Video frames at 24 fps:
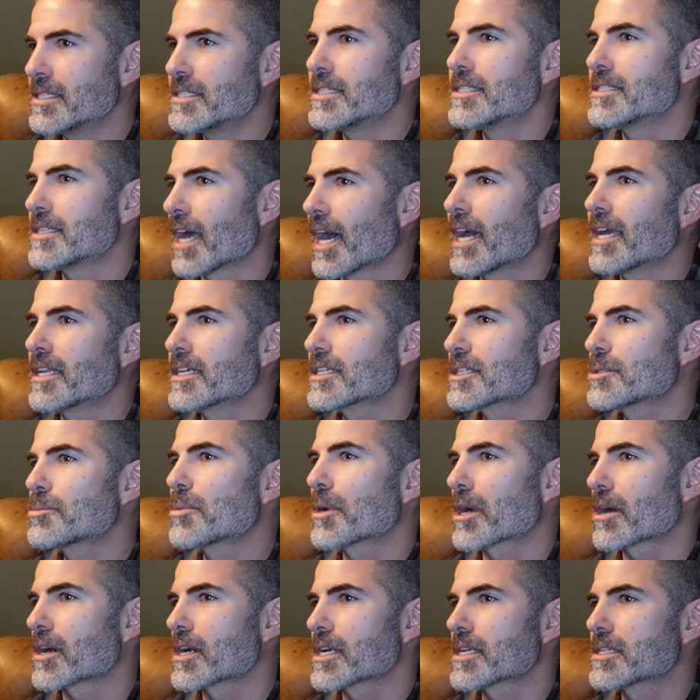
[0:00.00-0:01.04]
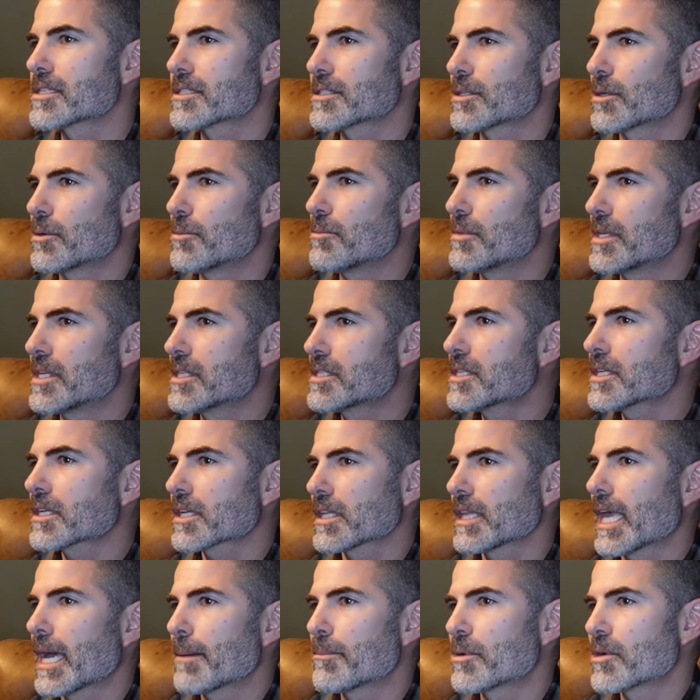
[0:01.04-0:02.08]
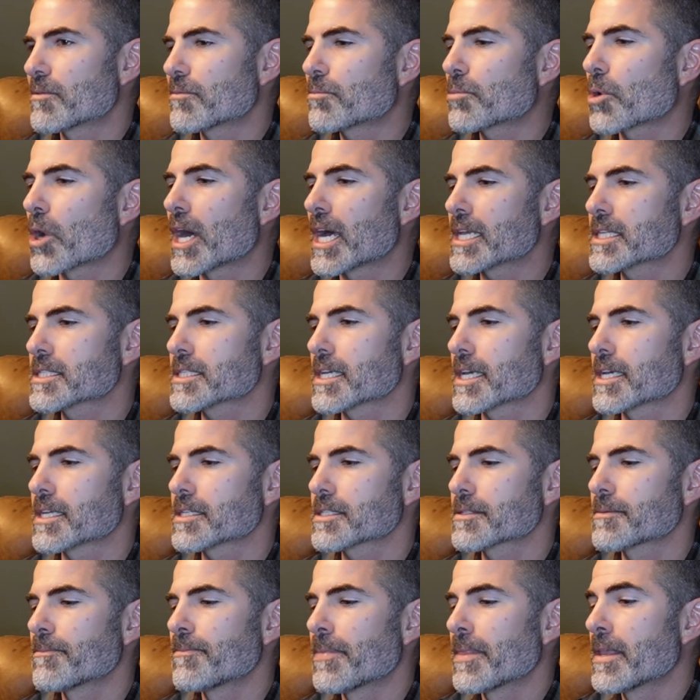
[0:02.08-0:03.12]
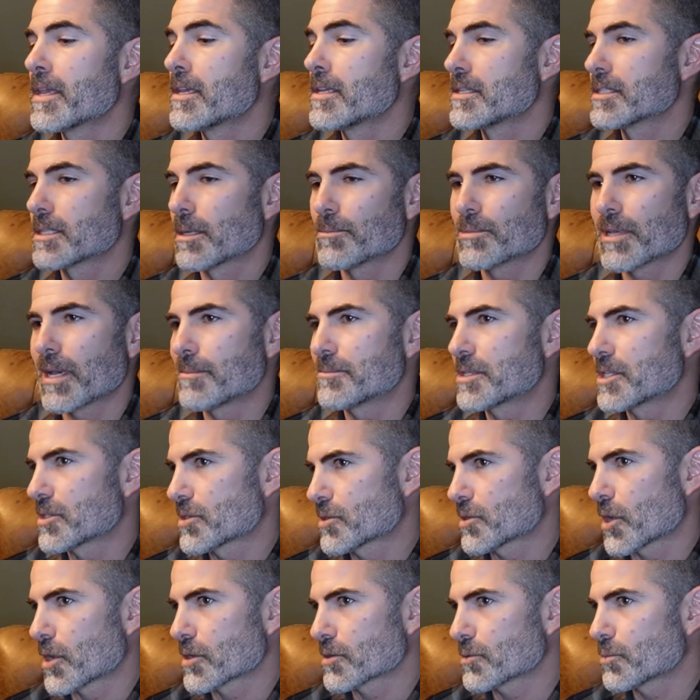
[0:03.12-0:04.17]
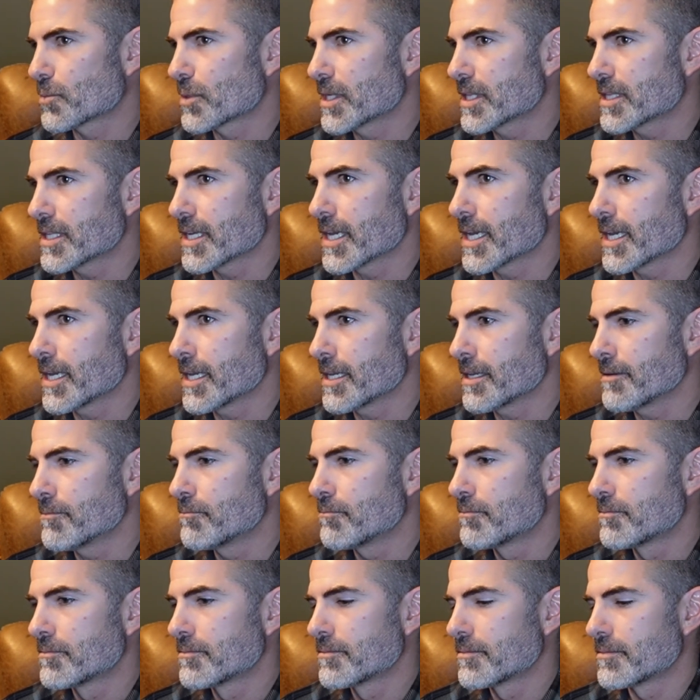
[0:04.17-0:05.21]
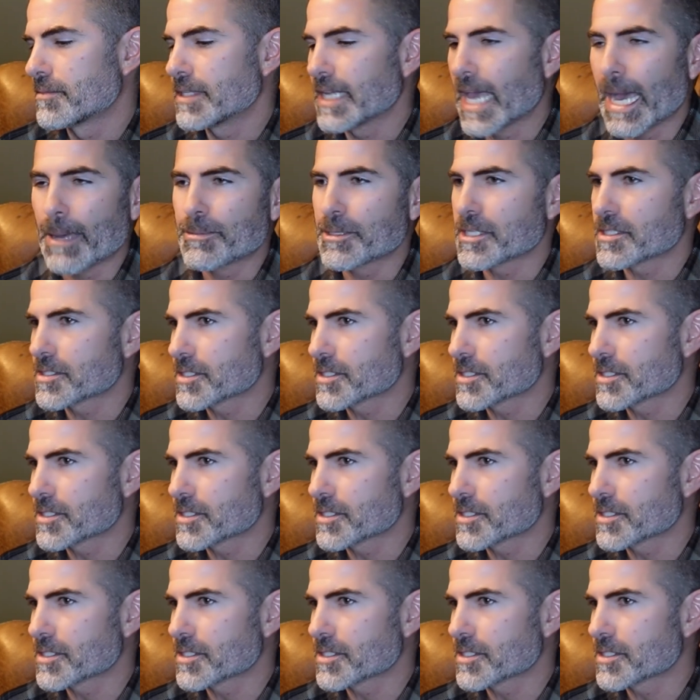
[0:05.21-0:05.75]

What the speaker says: design experience. So it's a collaborative process. Sometimes it starts with a napkin